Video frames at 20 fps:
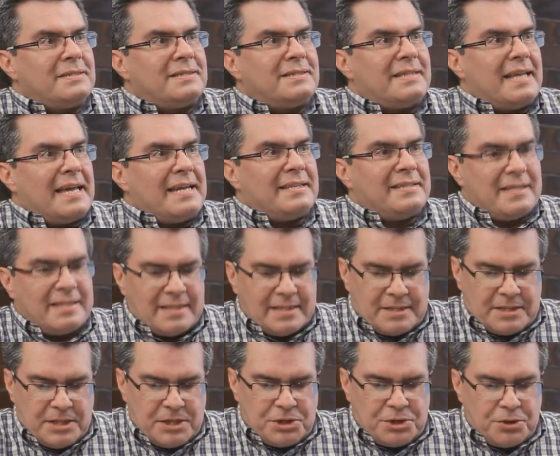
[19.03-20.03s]
take the
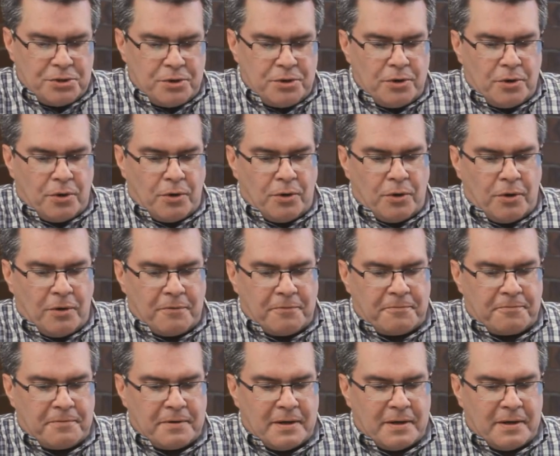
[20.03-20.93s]
decision of